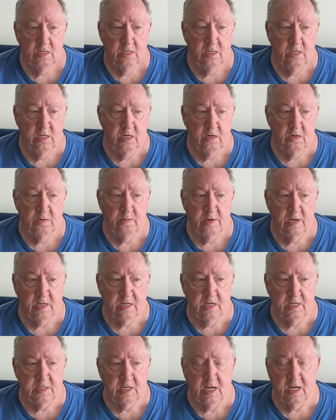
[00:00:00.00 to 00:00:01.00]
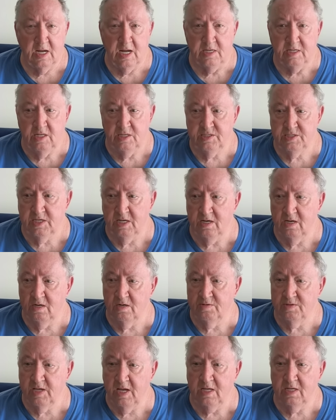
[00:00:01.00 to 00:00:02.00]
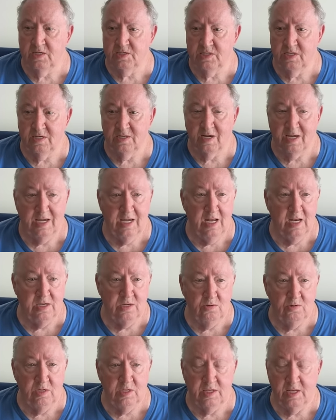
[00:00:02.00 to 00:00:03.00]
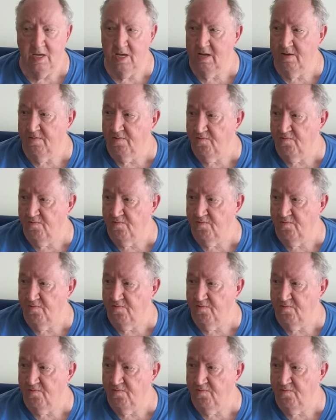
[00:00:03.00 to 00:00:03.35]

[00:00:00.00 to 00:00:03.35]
You know, because I got to sitting here thinking, since I can't do anything, I have a